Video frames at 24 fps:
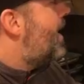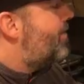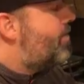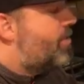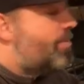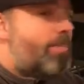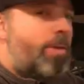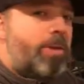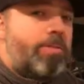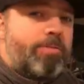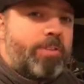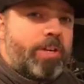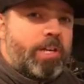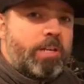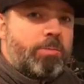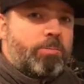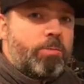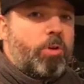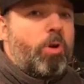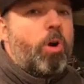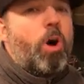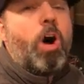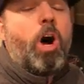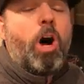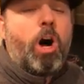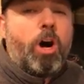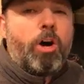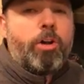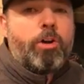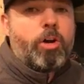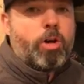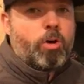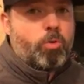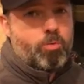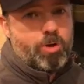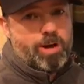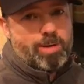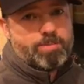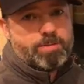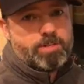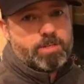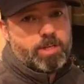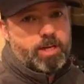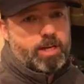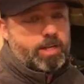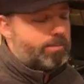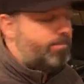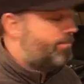them available on our
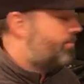website.